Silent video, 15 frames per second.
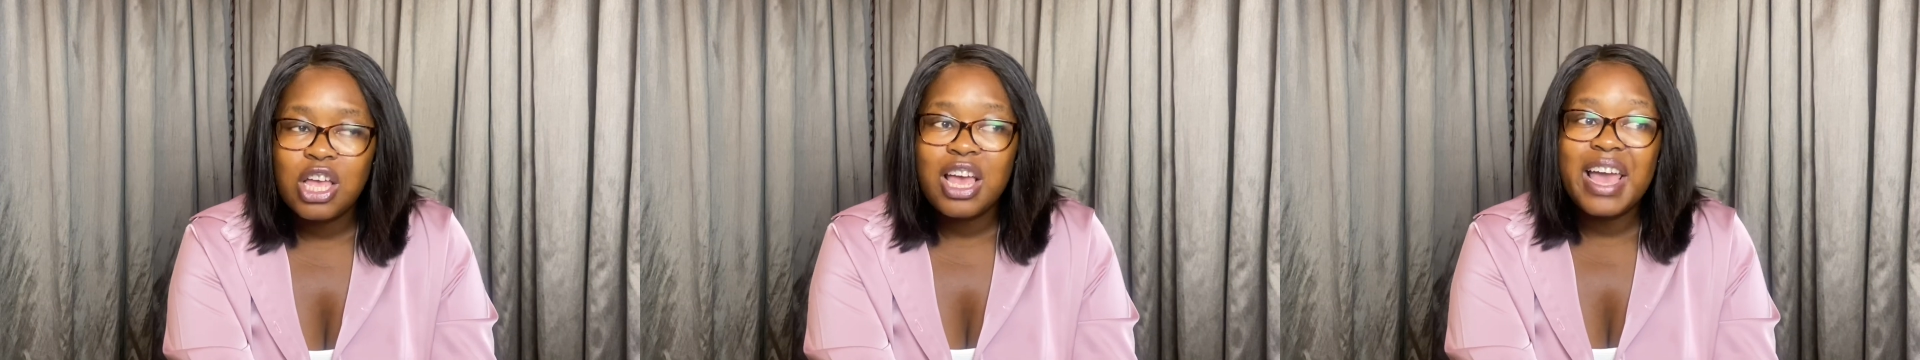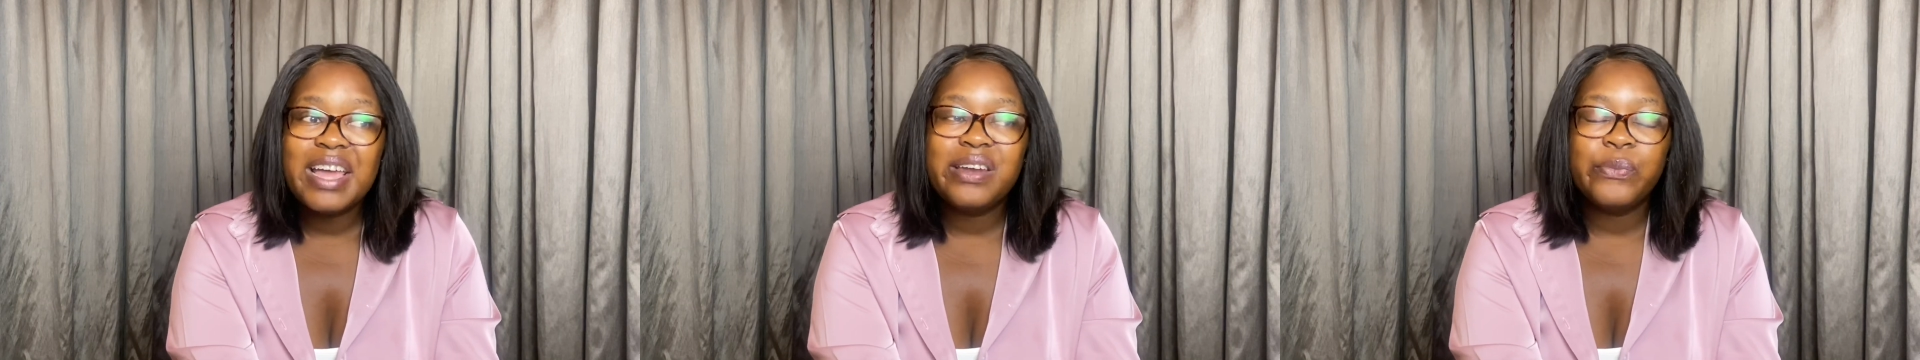
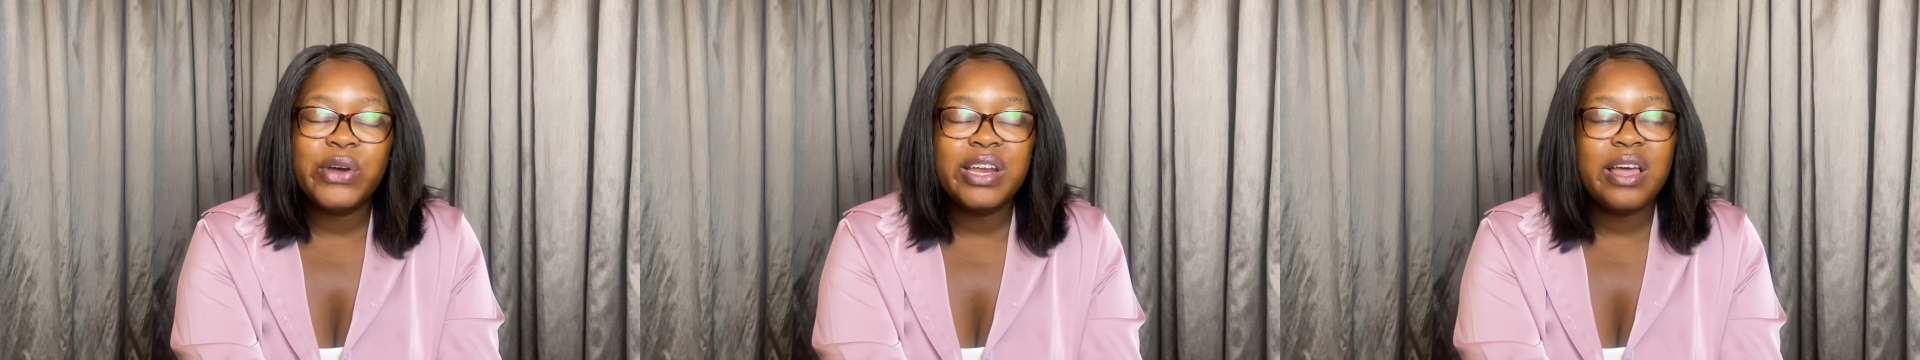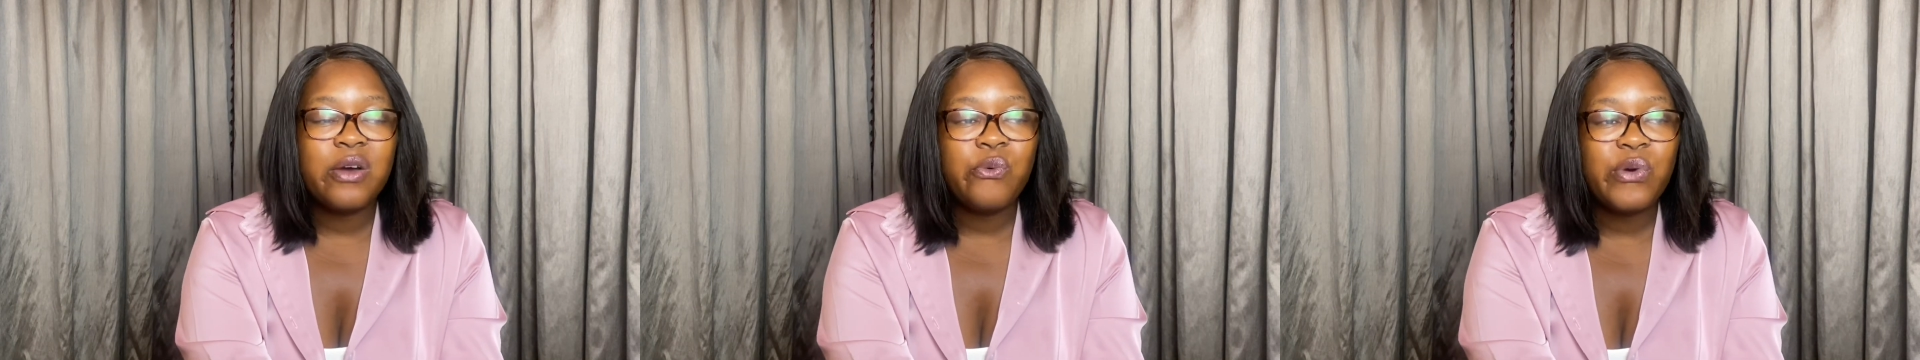And when
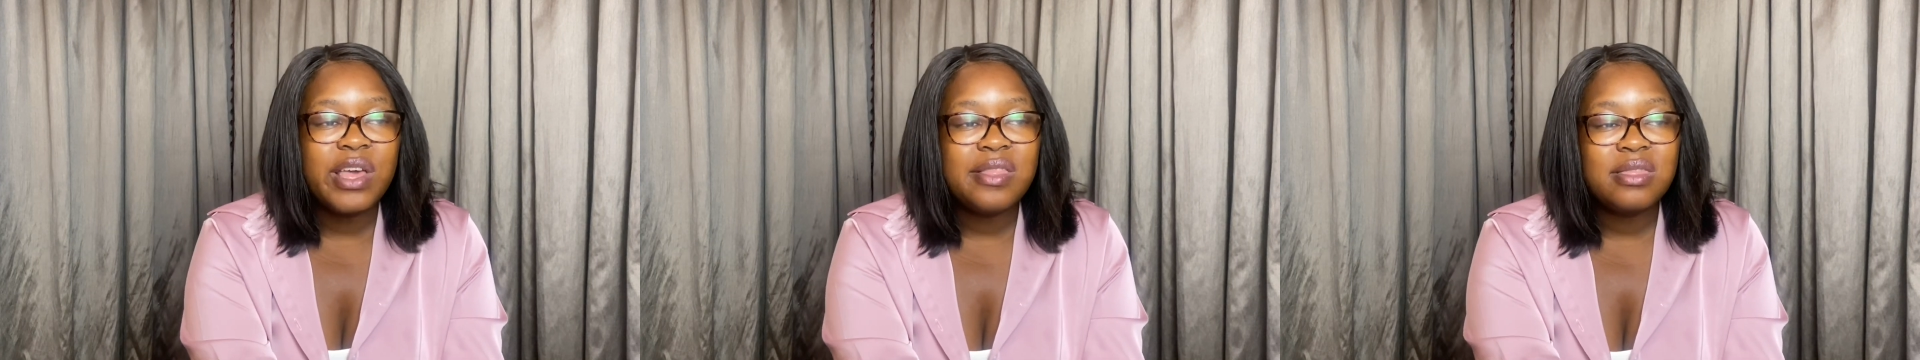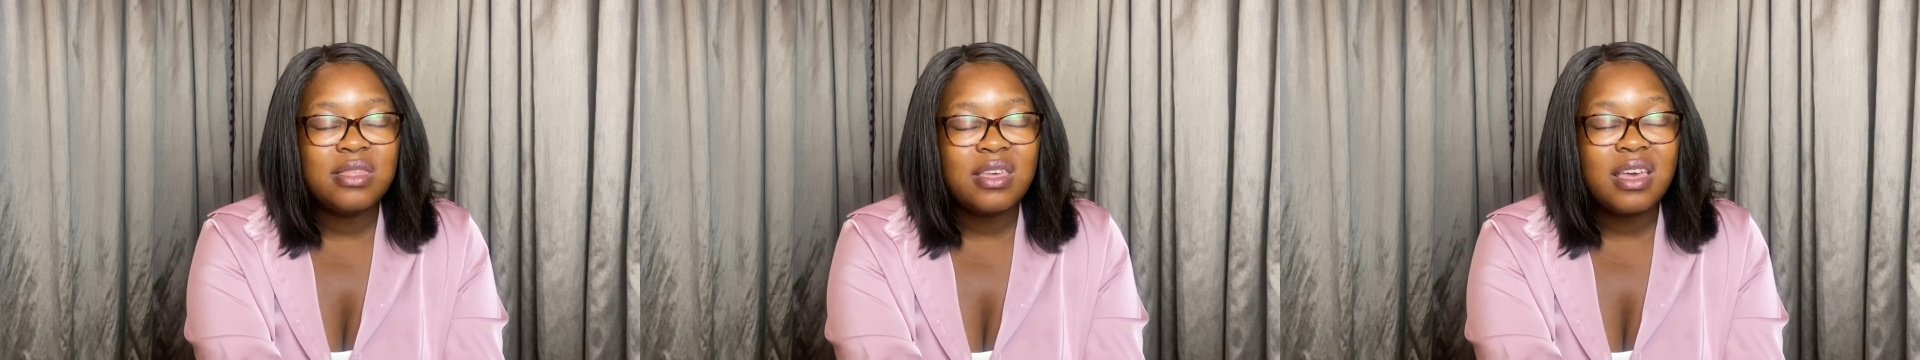I
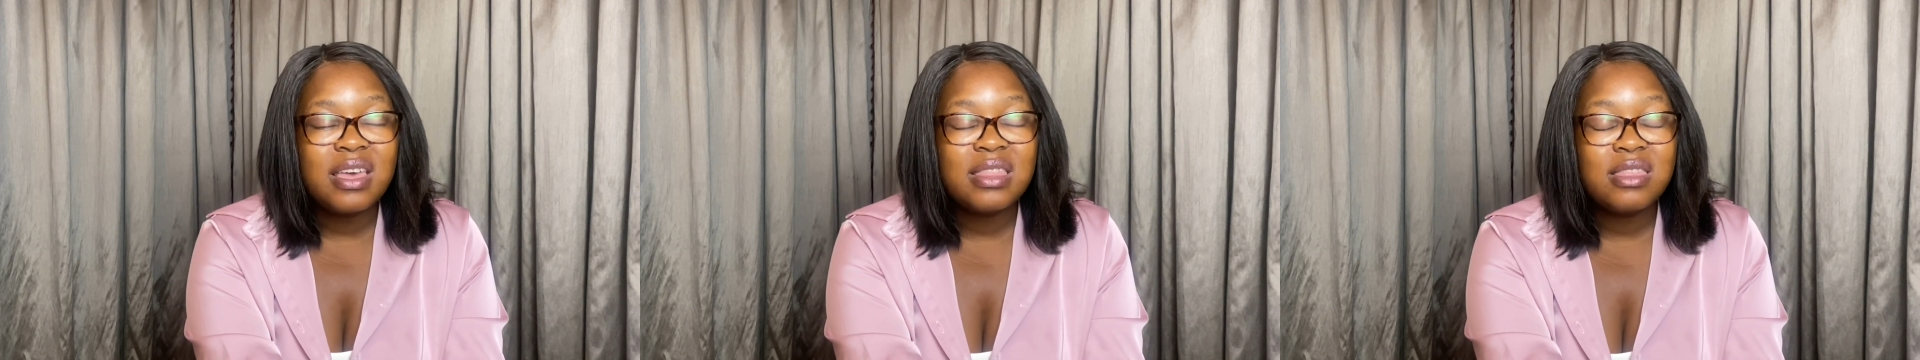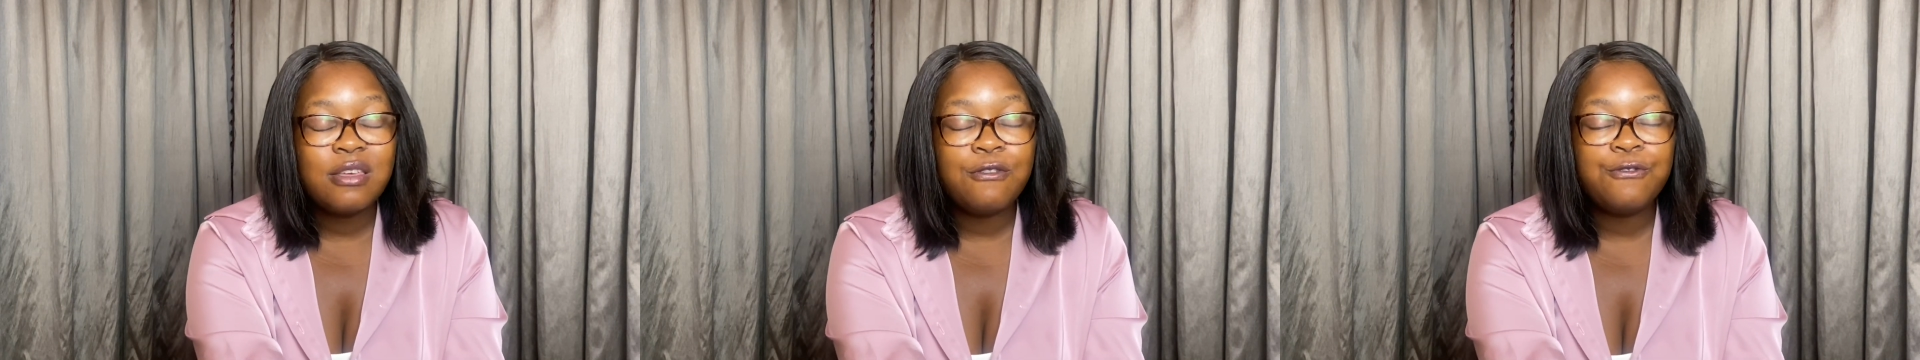went there, the